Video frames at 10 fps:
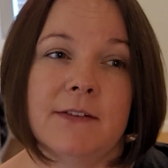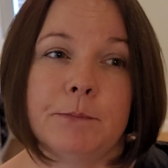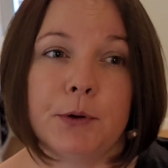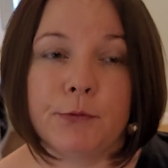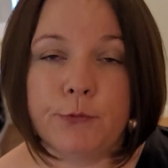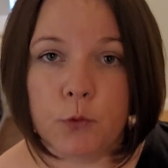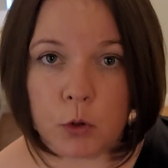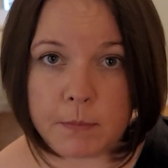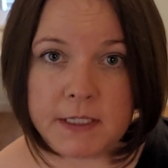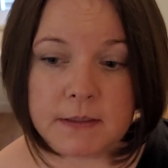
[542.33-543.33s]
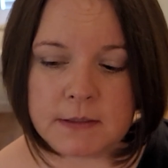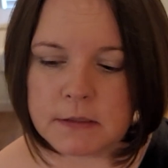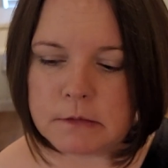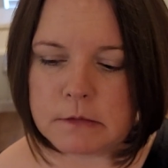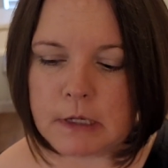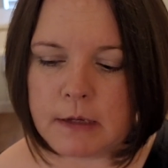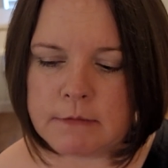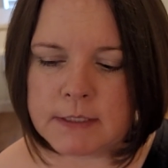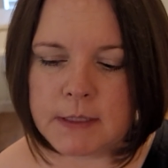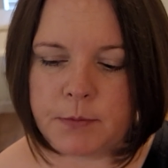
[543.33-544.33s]
Performance, I
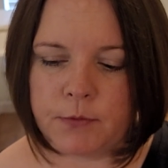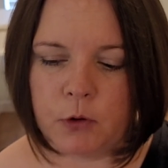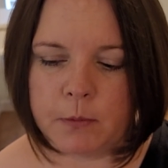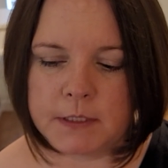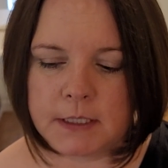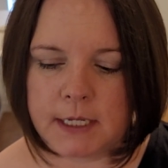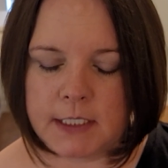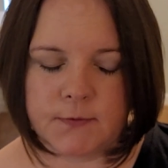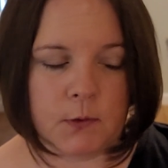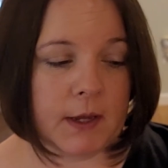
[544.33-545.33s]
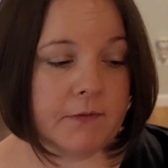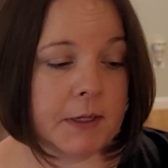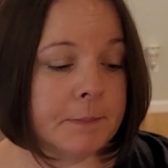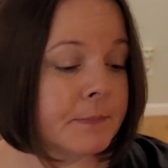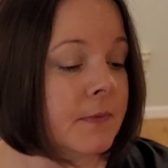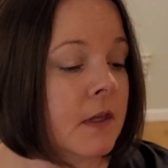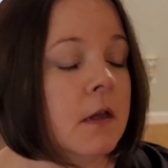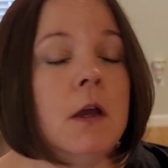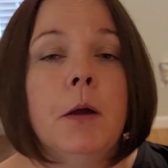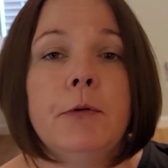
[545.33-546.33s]
haven't said performance the last few, have I?
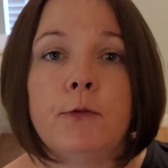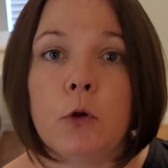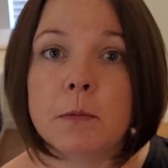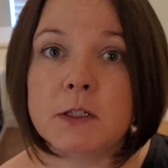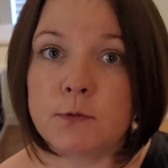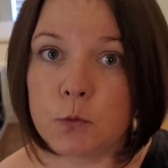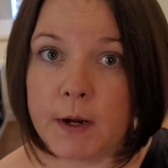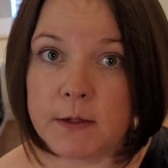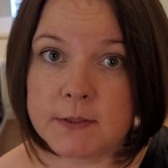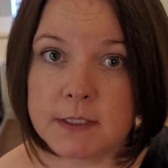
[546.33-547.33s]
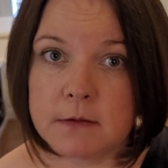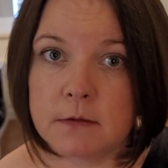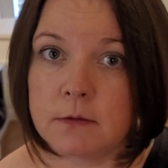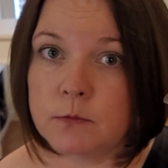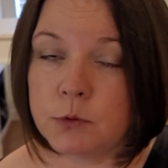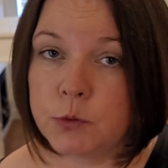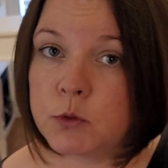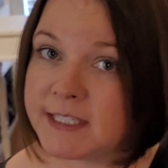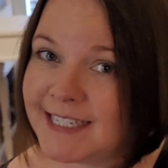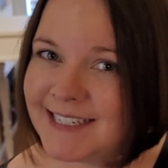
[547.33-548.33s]
Performance for Route
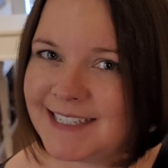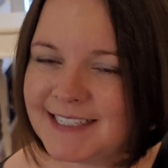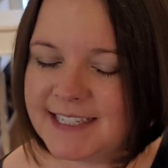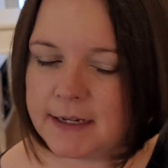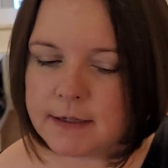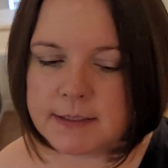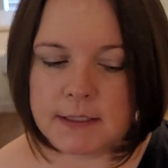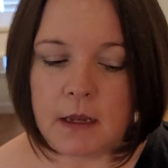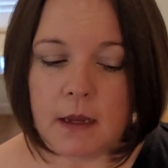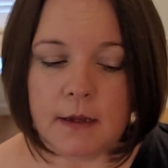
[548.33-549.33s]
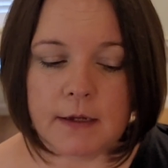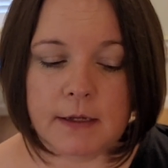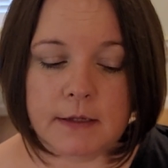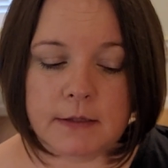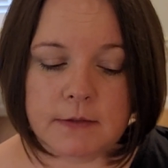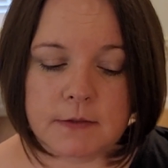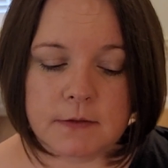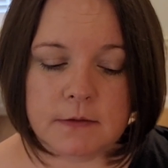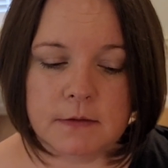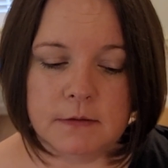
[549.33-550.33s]
66 is
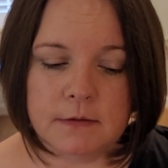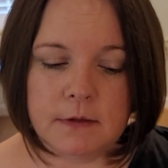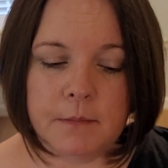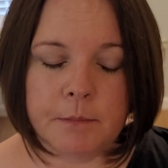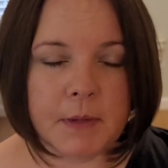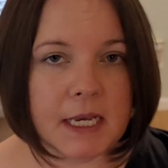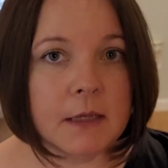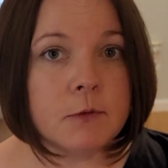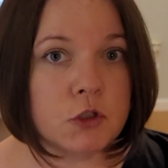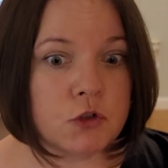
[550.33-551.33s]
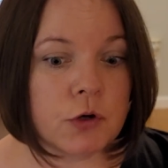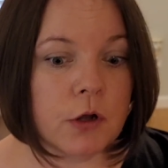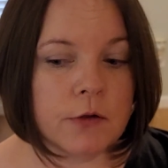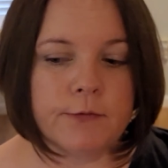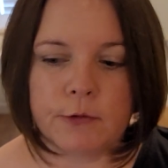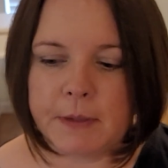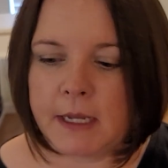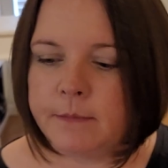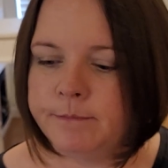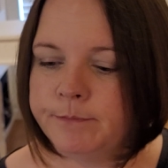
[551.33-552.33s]
medium to strong for me.